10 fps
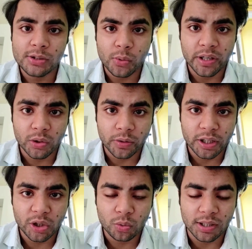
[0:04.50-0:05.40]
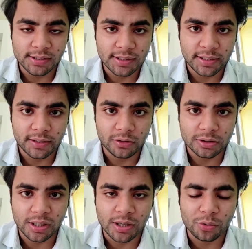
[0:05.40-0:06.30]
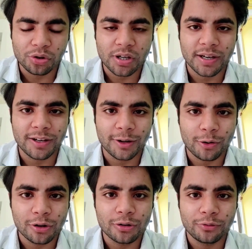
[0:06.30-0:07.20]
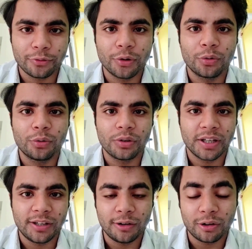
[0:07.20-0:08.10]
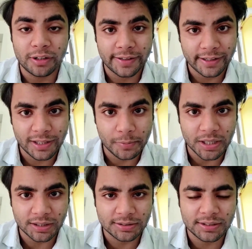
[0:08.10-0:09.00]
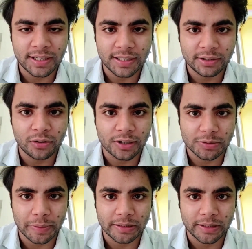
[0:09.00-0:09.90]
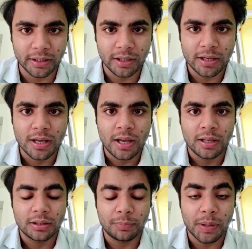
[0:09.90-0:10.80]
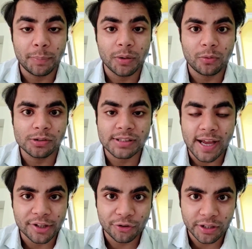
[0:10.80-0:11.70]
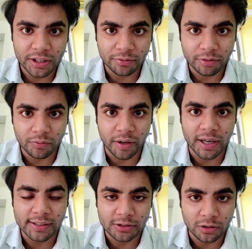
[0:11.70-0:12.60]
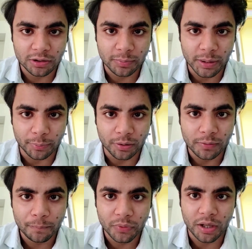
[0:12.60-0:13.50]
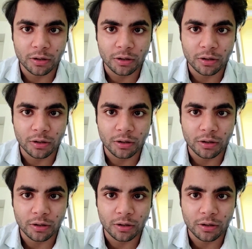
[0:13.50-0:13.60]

NEST 2022 answer key was announced and a lot of you did not get the marks that you expected. The paper was actually tougher when I saw the paper.